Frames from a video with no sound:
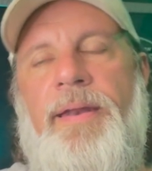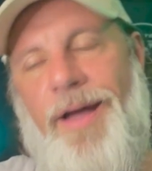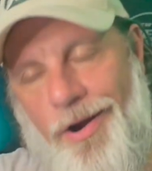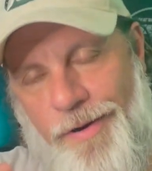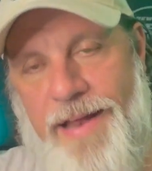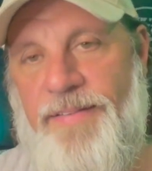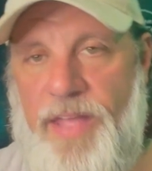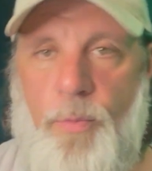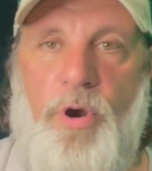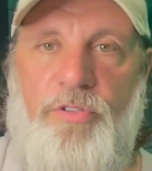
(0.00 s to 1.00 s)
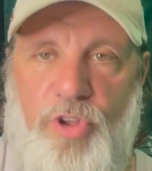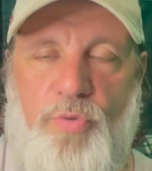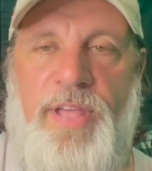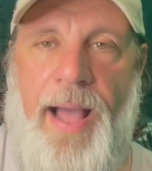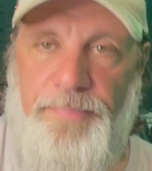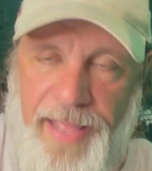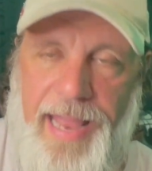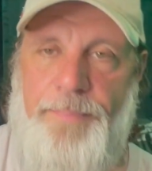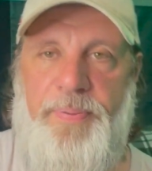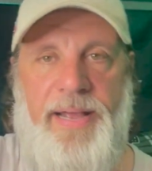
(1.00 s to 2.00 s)
Now, granted, they weren't two top
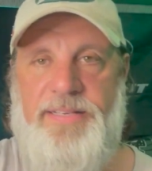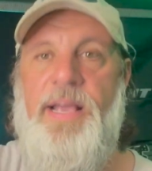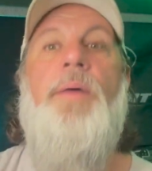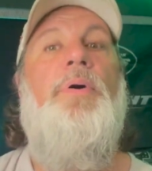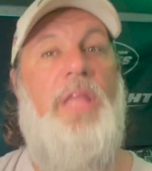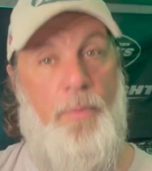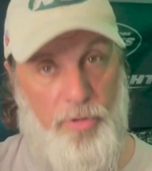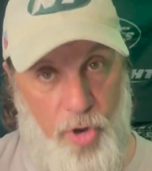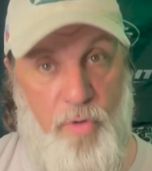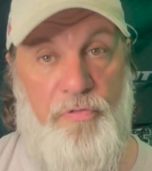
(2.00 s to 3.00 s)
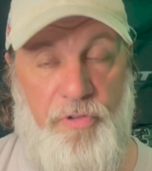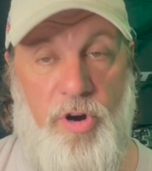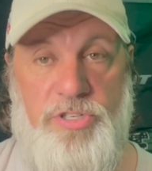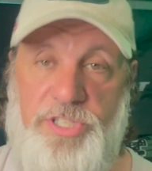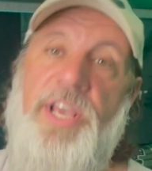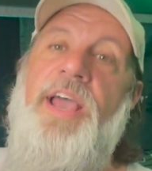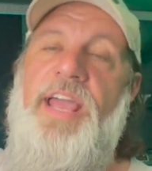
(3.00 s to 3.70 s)
10 picks, but they were two firsts.